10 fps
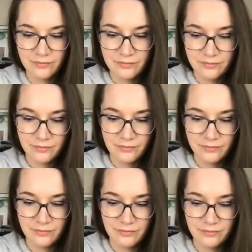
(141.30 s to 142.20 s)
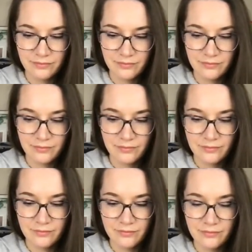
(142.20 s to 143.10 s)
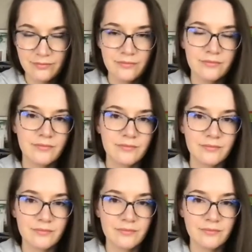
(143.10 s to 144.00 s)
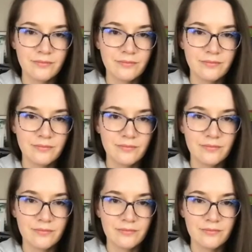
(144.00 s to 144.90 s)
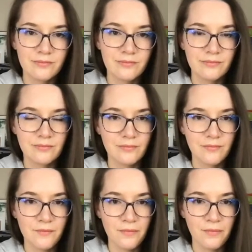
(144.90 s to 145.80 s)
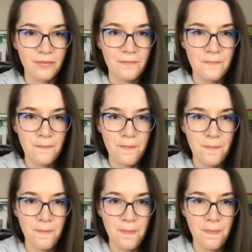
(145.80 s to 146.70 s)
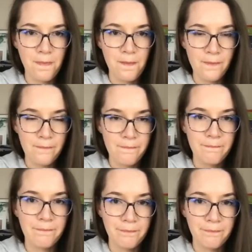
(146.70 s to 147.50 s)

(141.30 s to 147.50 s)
(not speaking)